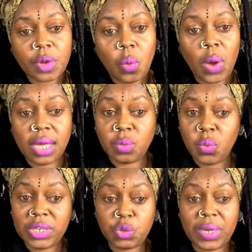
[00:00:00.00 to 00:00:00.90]

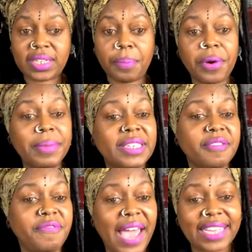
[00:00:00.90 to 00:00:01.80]
which was a
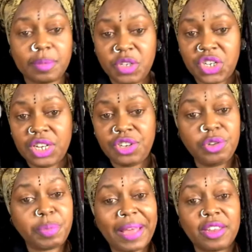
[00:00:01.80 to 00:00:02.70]
primitive fax machine
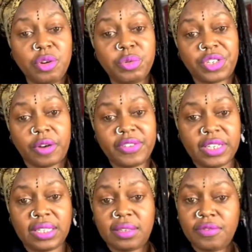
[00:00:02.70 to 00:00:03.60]
used by the news
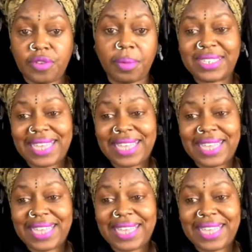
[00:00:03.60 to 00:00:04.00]
services from Los